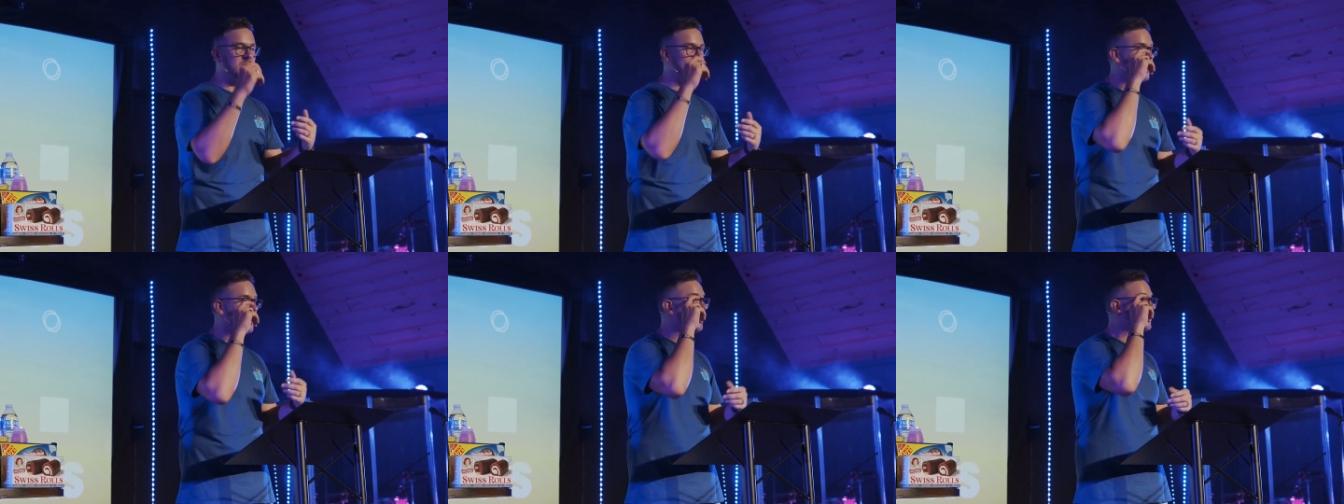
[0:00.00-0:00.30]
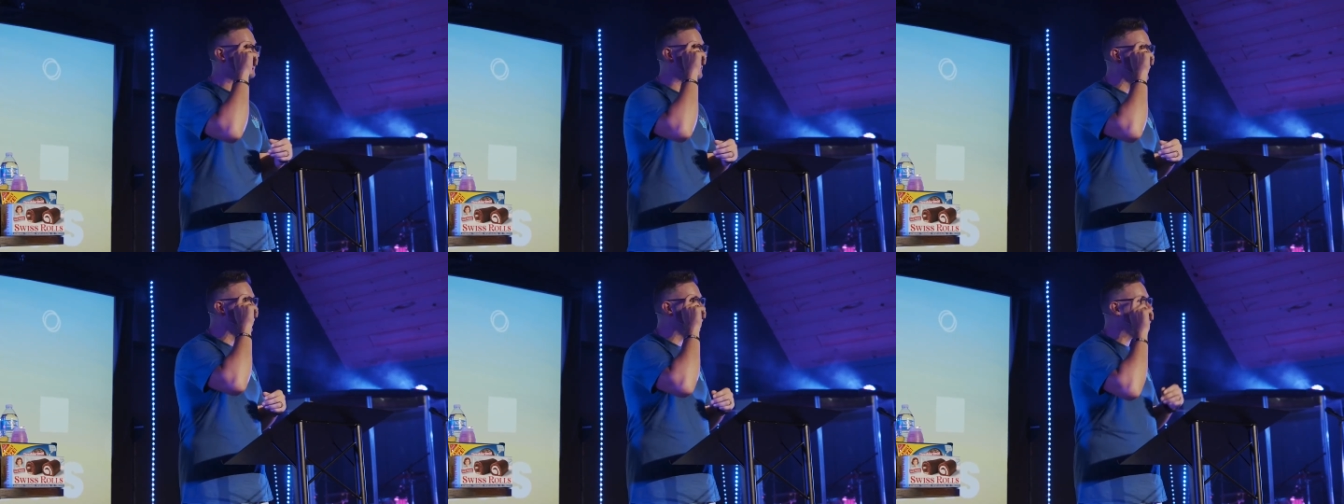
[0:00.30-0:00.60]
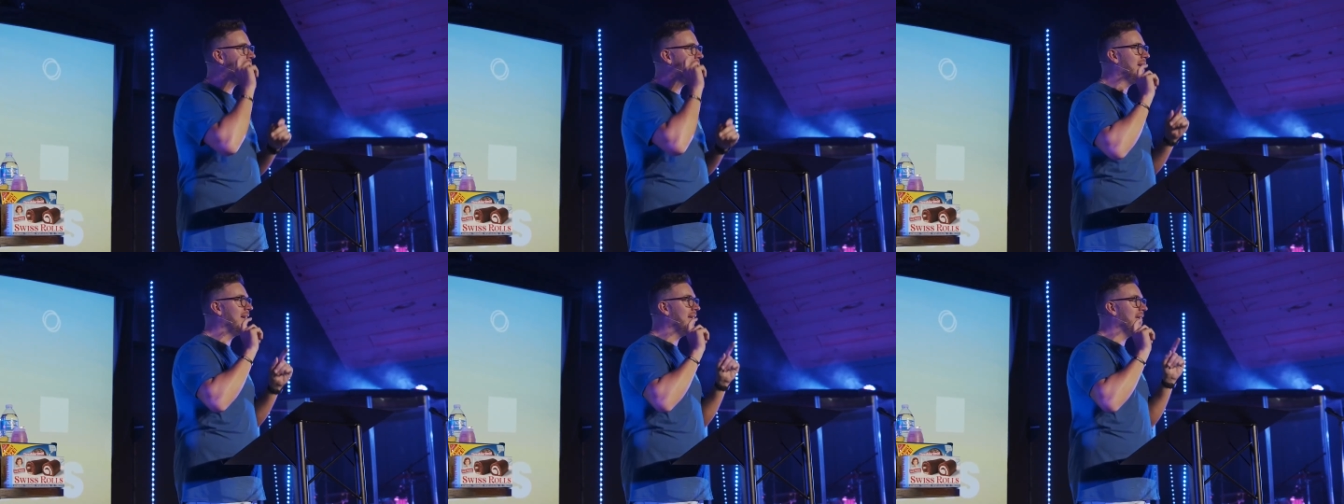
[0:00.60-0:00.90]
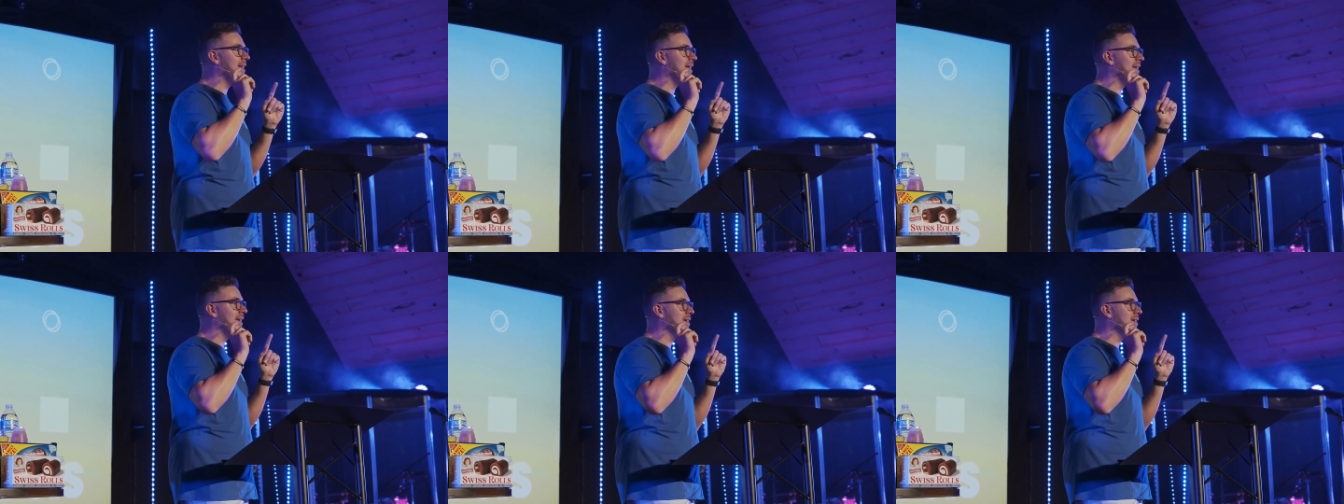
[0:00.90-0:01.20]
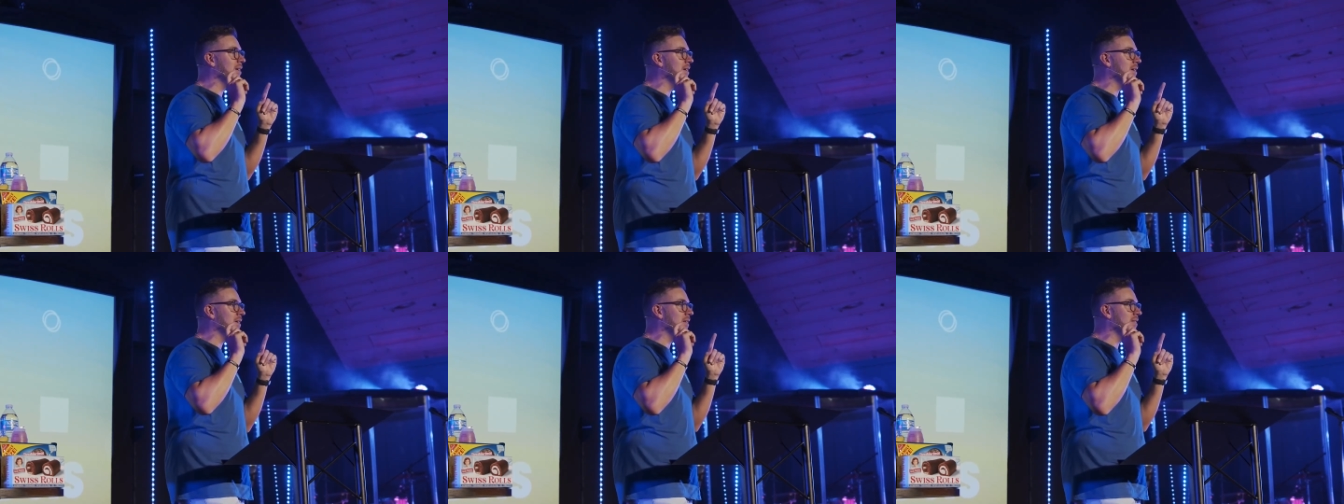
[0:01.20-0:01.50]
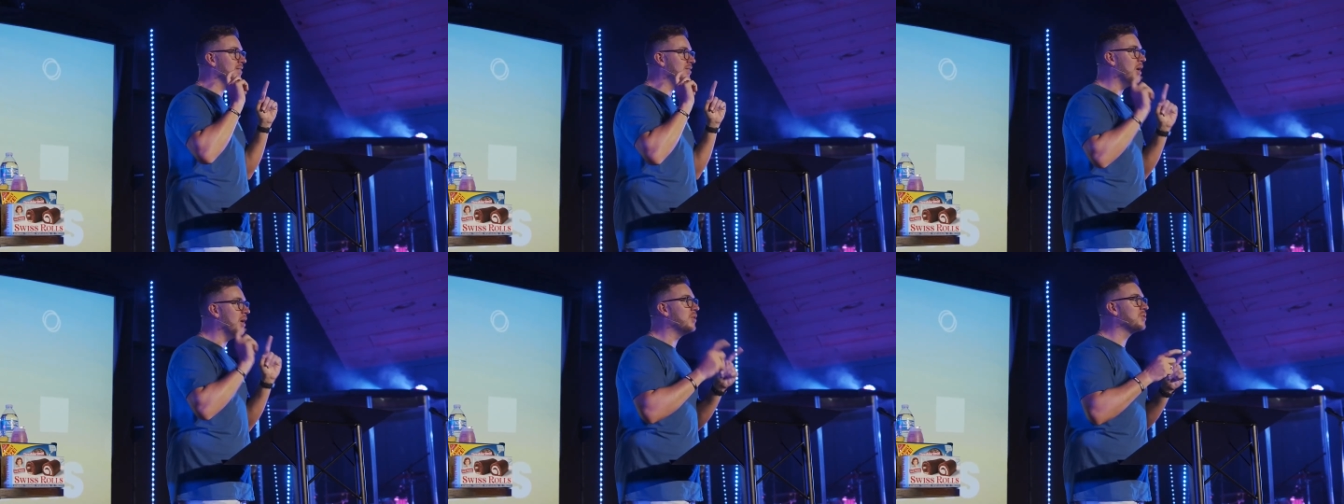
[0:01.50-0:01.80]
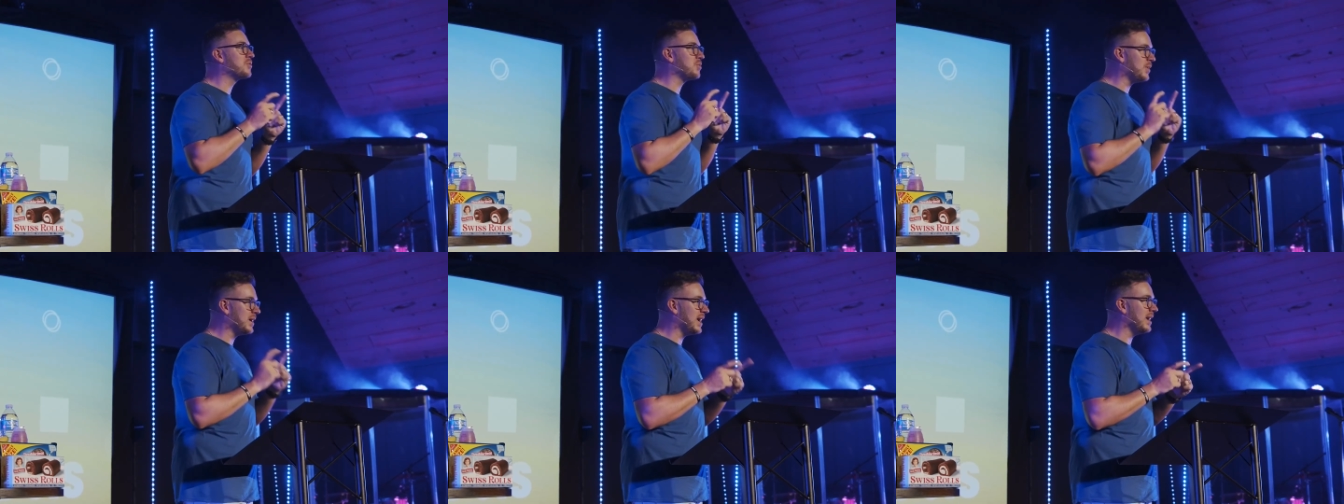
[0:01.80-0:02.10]
those,
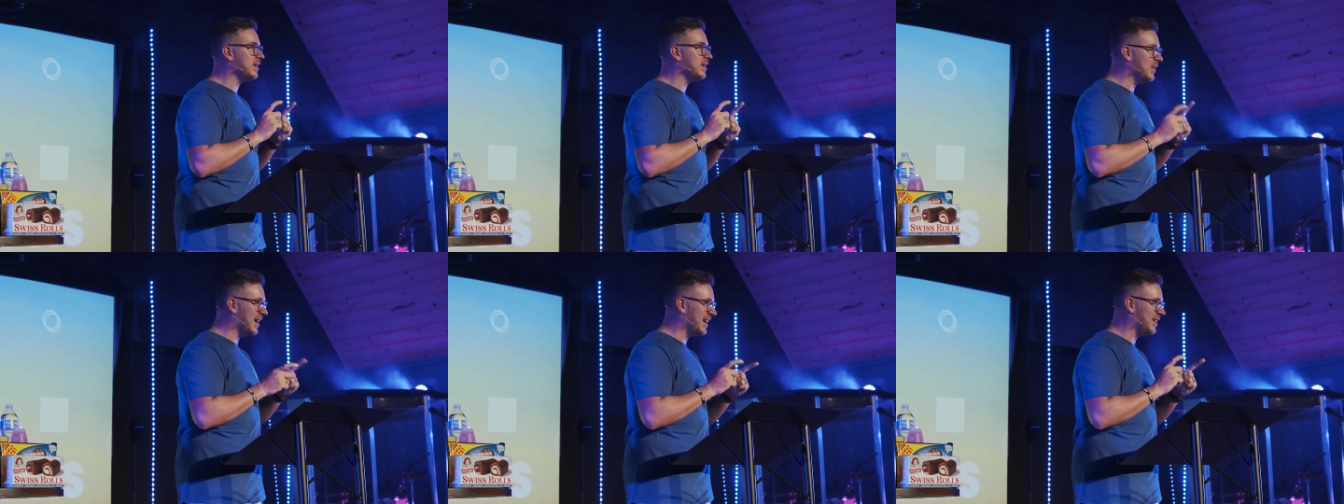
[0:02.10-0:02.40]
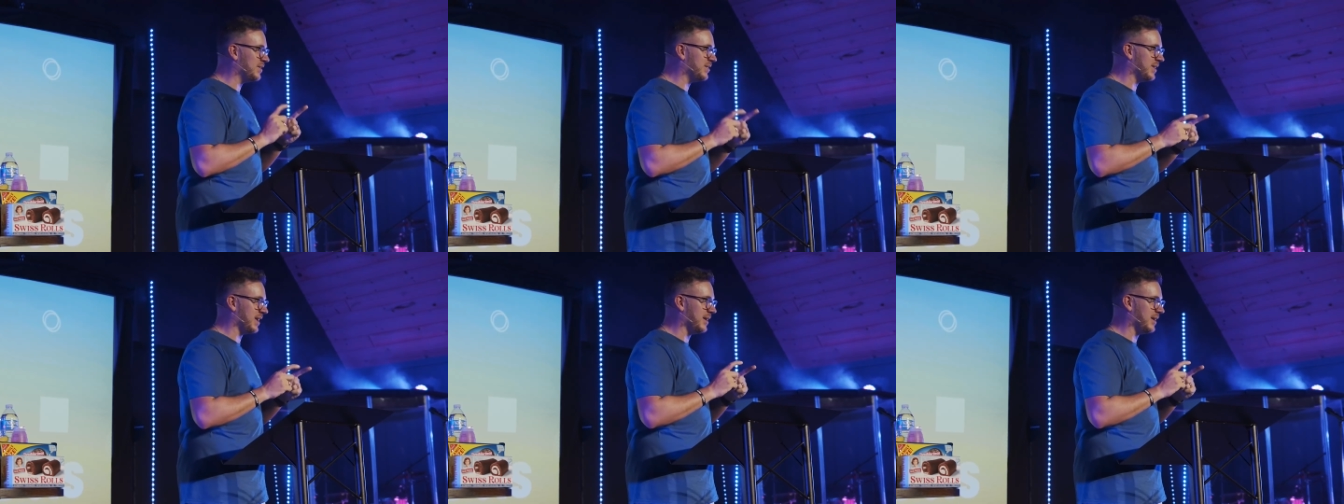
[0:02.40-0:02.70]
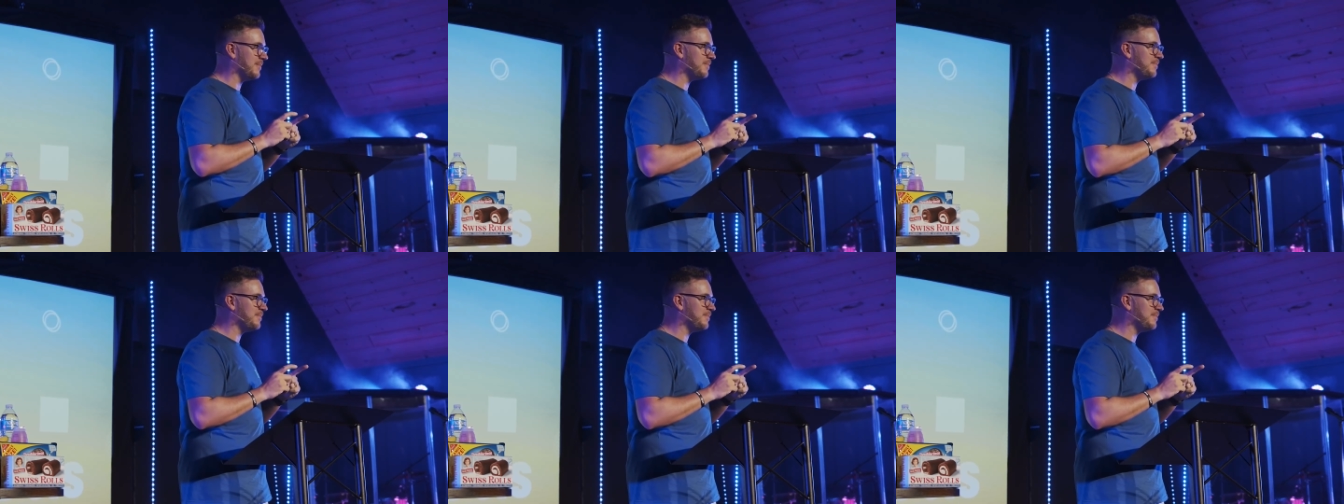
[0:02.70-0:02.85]
those will get you healthy.